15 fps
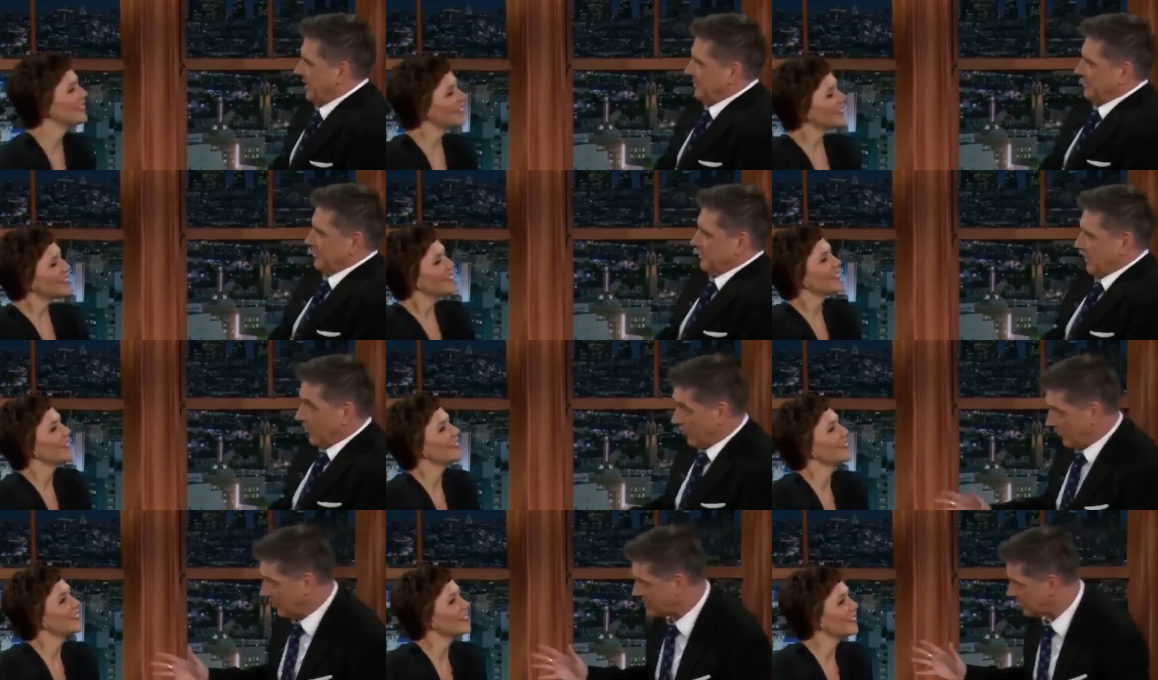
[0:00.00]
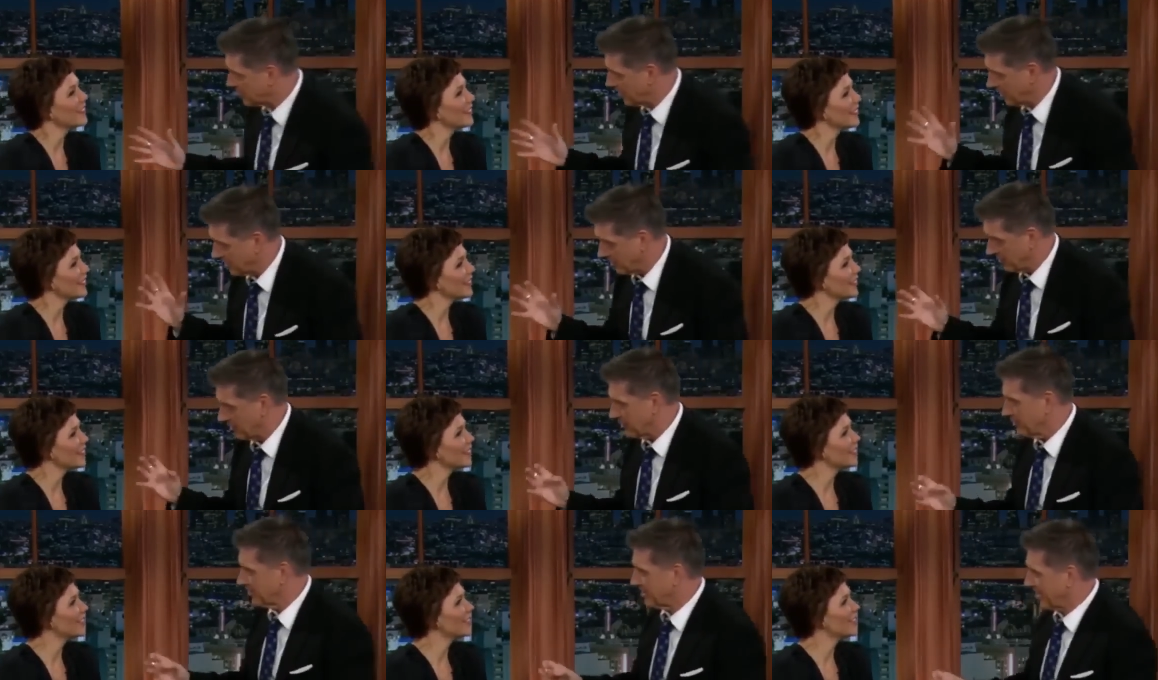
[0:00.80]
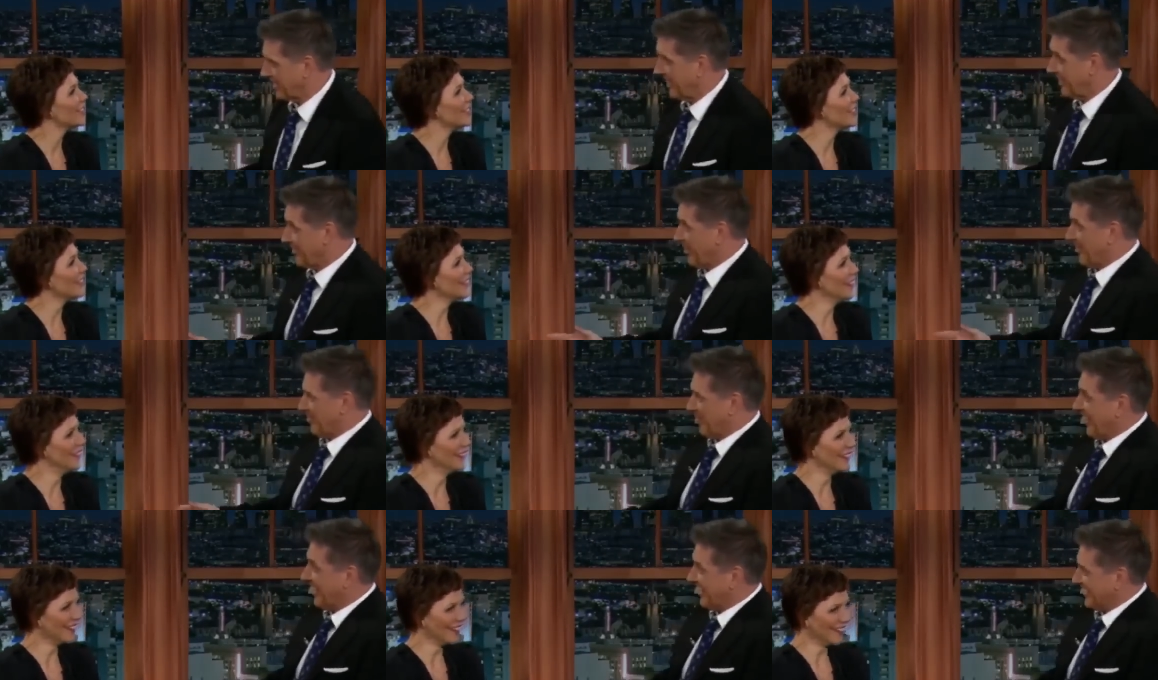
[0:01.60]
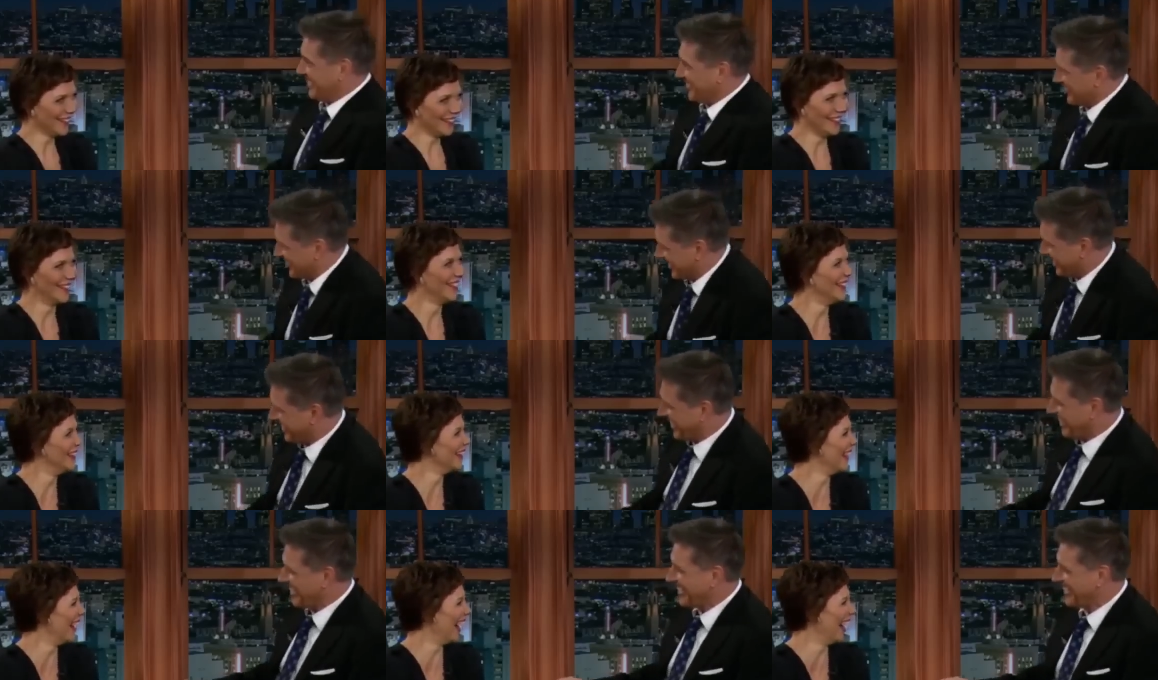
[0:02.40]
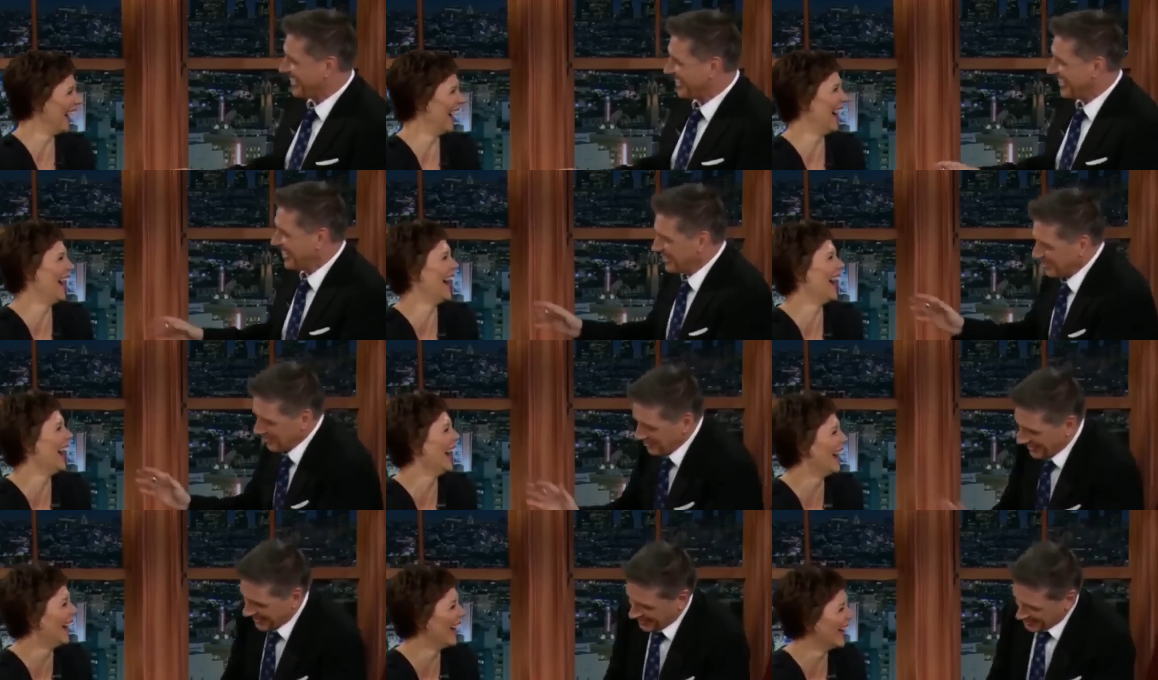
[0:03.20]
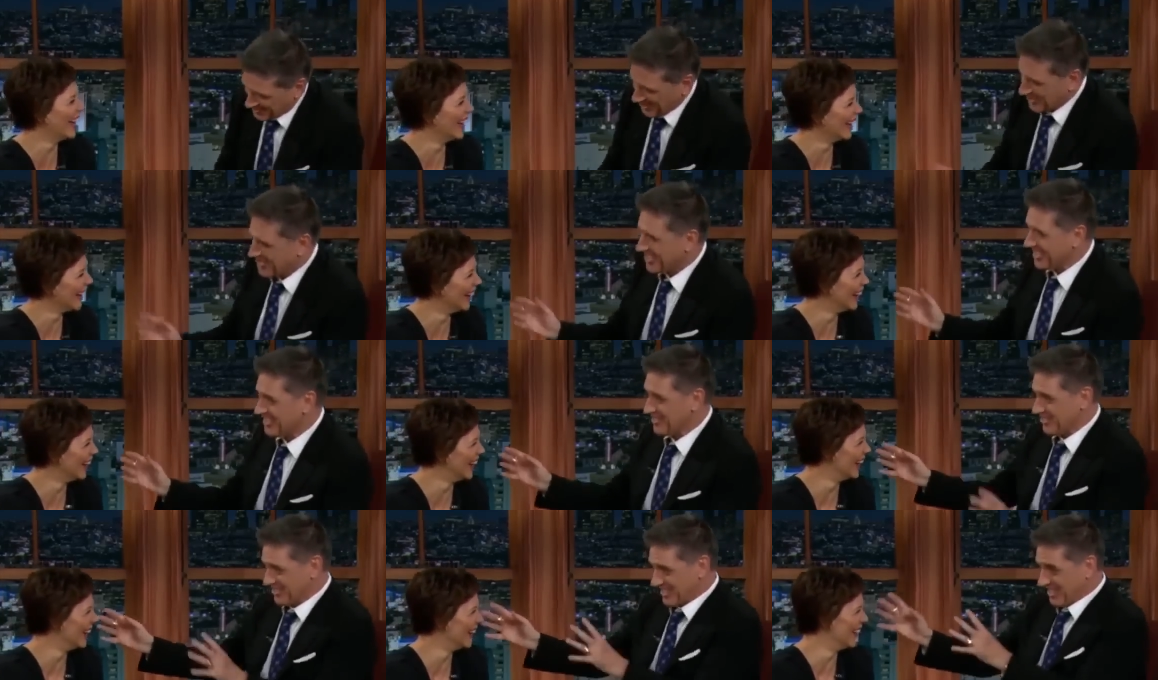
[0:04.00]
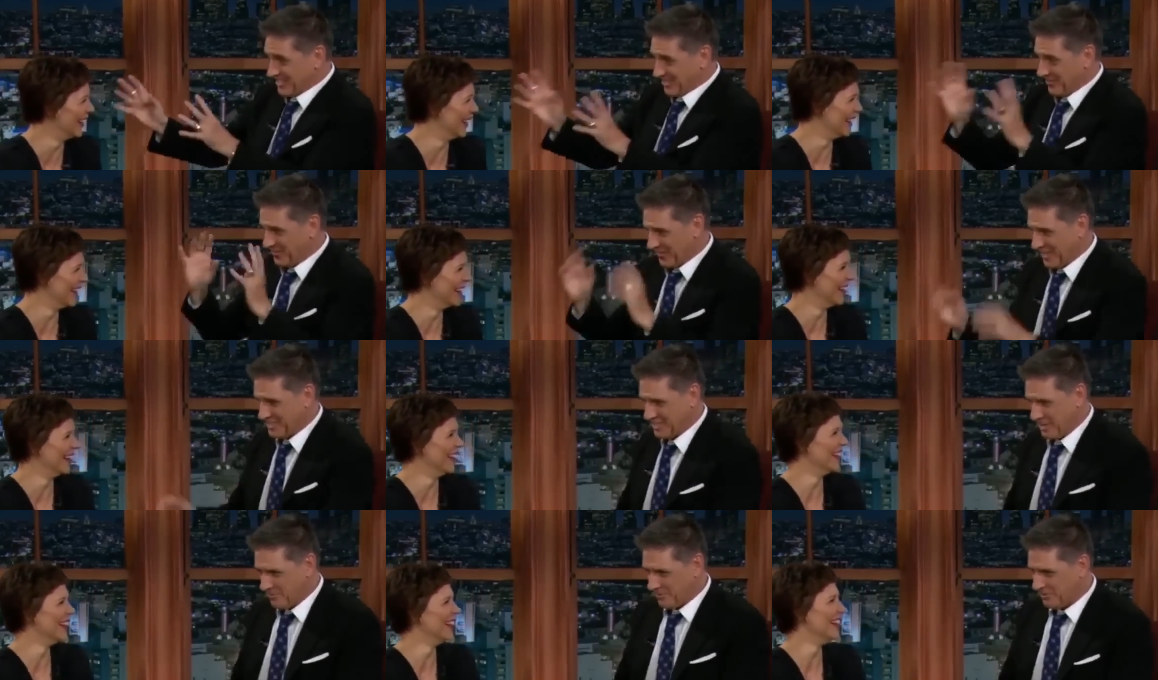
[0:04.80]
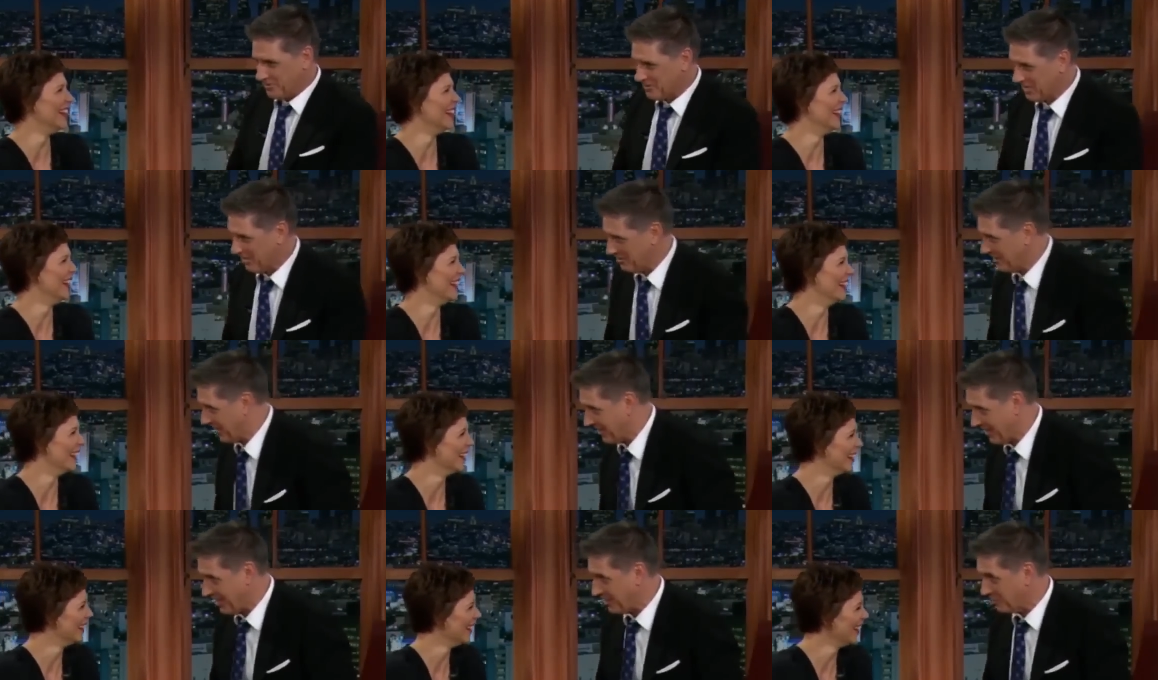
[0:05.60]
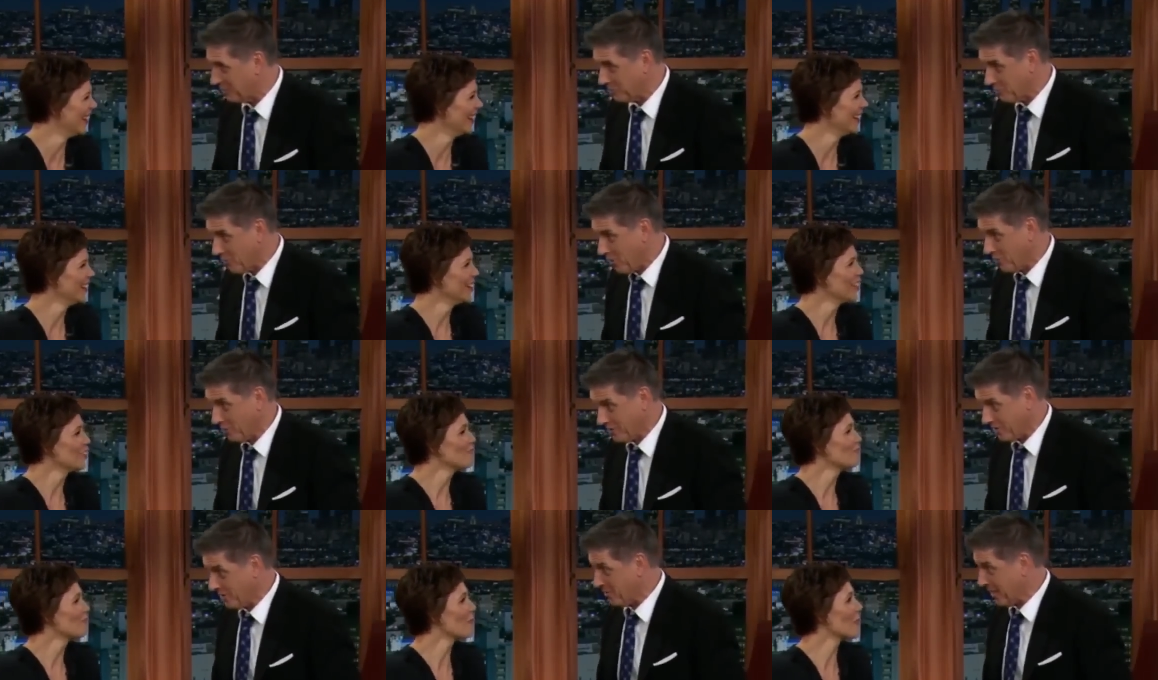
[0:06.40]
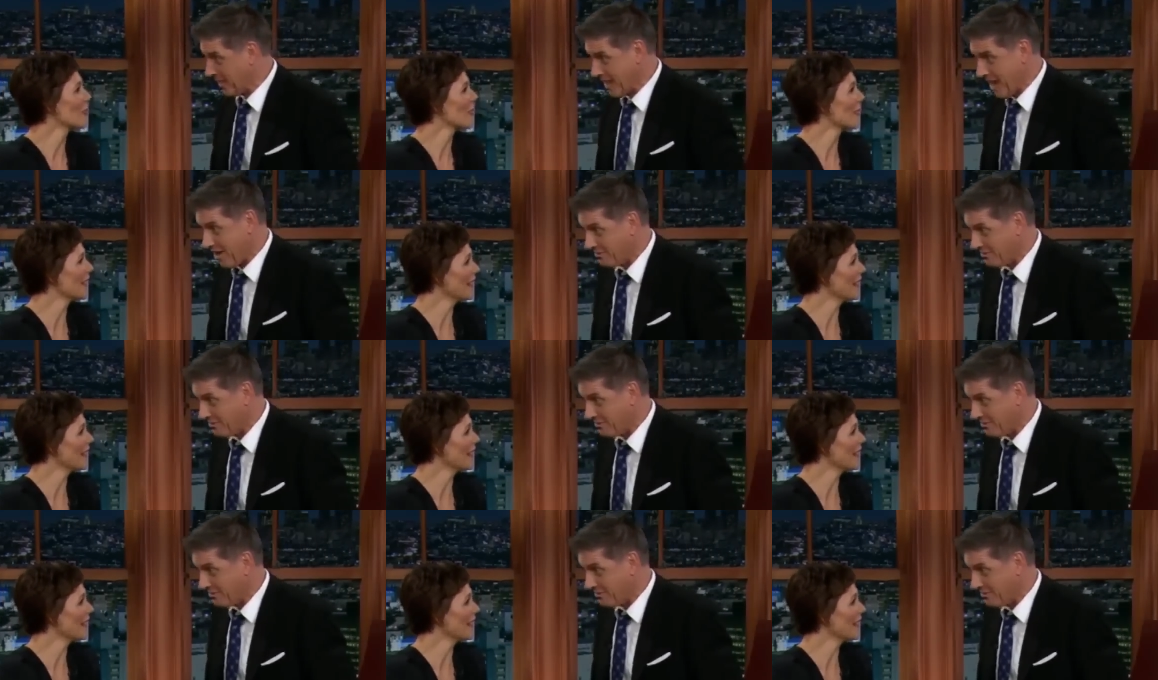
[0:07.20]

Speaker 1: this thing. Our faces got a little close there. I got a fright. Did you see that? You were like adjusting in your seat and your face came close and I went like that. I went, oh, we're going to